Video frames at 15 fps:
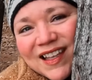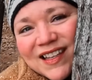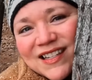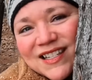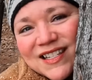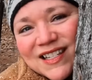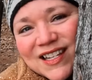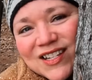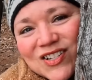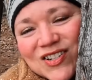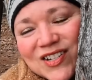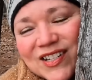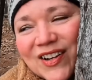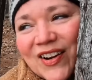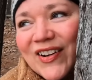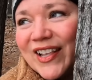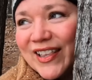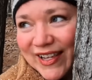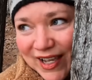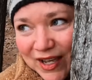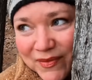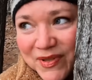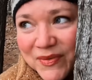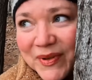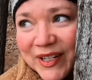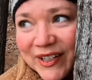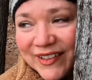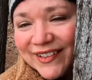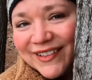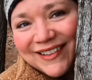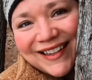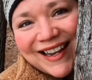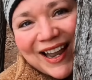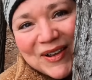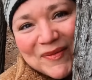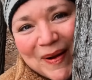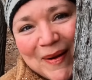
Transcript: and just in case you didn't already think I was weird, now you